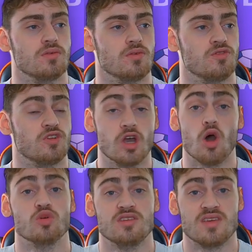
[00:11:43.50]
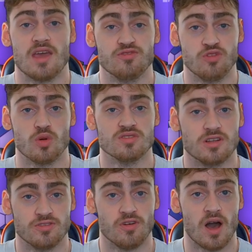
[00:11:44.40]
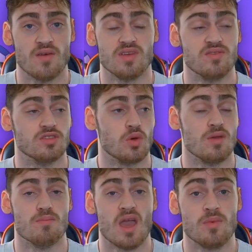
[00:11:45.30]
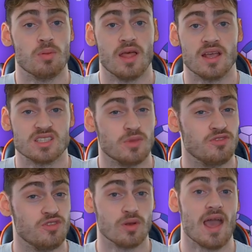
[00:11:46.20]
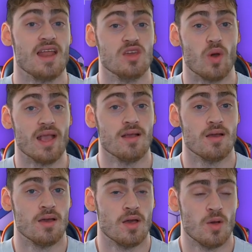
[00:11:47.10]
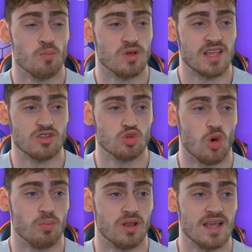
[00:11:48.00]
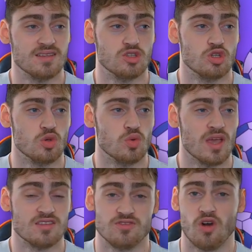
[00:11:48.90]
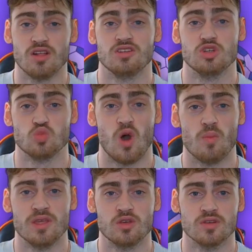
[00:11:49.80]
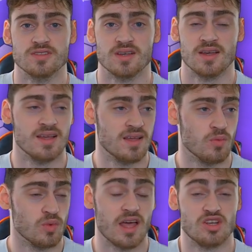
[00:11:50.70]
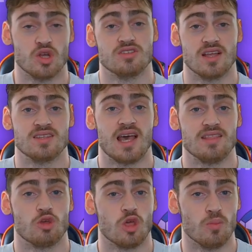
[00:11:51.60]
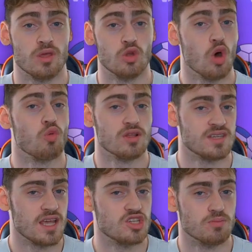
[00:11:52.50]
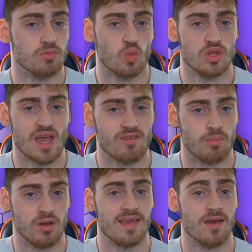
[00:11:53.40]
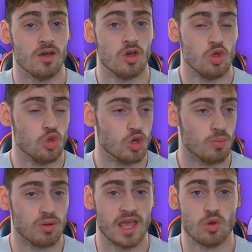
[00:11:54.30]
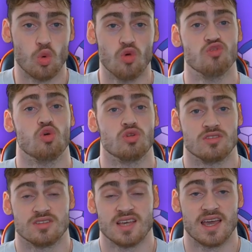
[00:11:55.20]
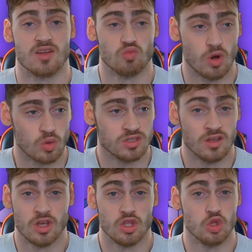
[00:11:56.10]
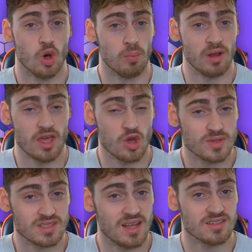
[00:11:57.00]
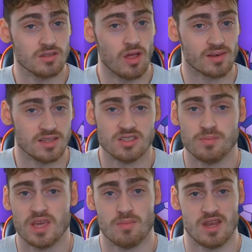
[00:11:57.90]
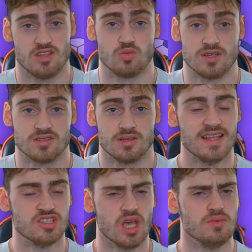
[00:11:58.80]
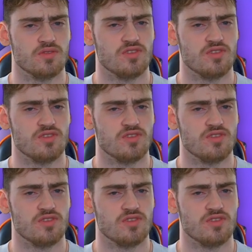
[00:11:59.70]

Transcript: for goals. He's getting 4 instead of 5, even though he may be playing as a midfielder anyway, but that sort of plays into his advantage as well, because with that Chelsea attack, there could be a lot of rotation, but when you have a player who can play in all 4 of those attacking roles, you've got a player who is less likely to be a minutes risk. In terms of